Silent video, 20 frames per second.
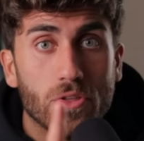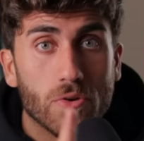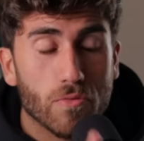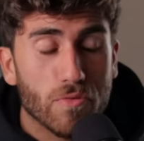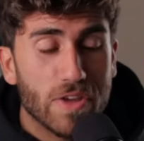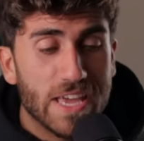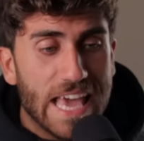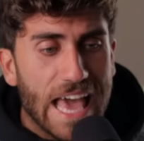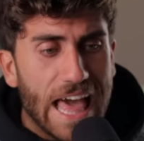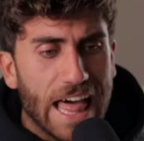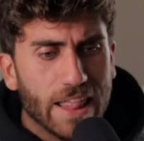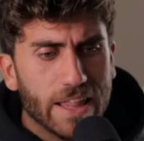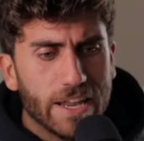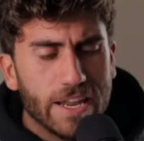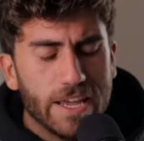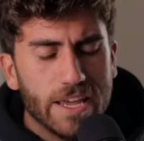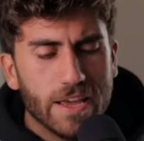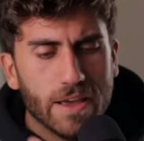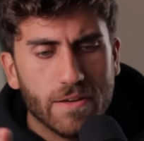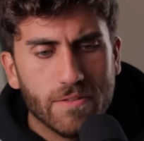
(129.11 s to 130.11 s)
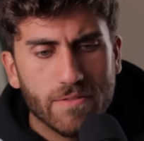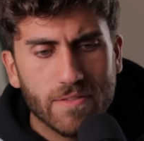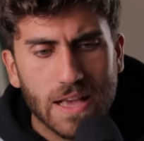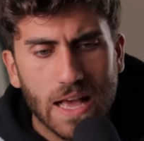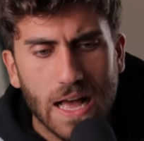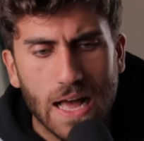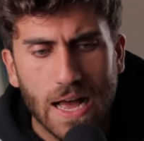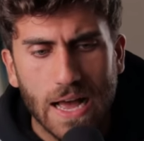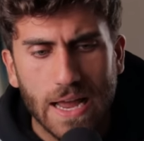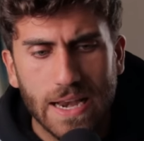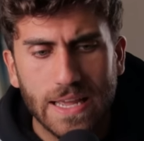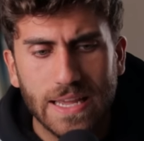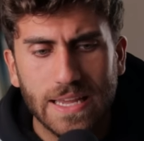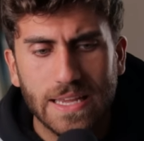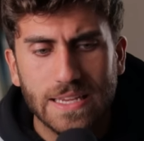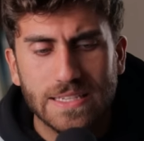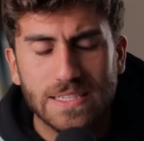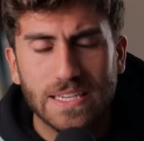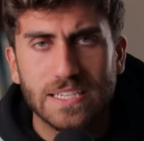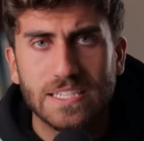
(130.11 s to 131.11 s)
The reality of God
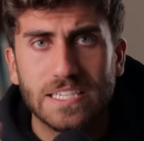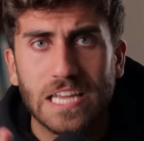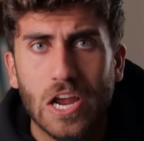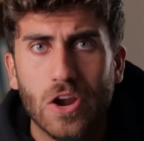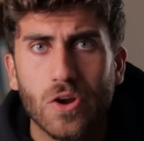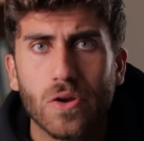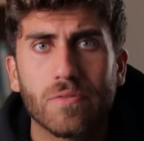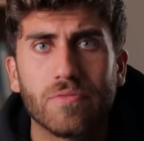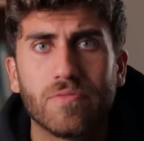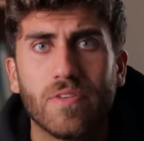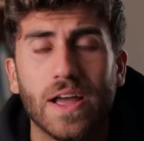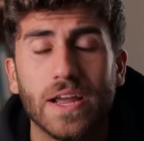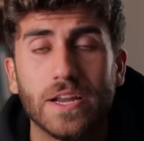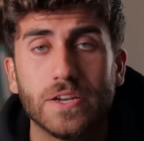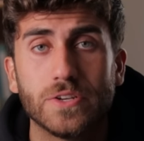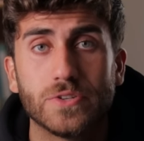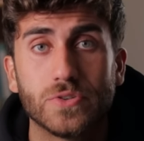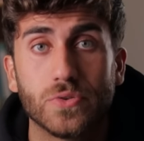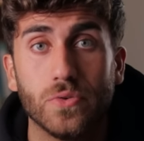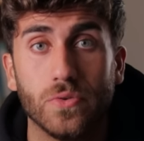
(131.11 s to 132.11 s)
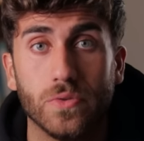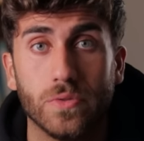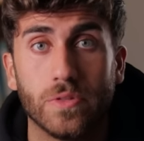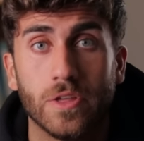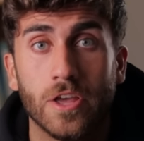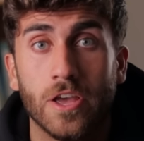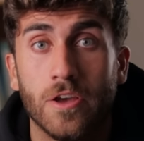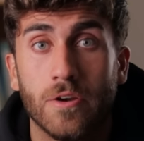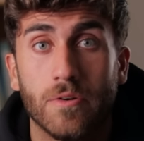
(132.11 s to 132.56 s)
is a terrifying truth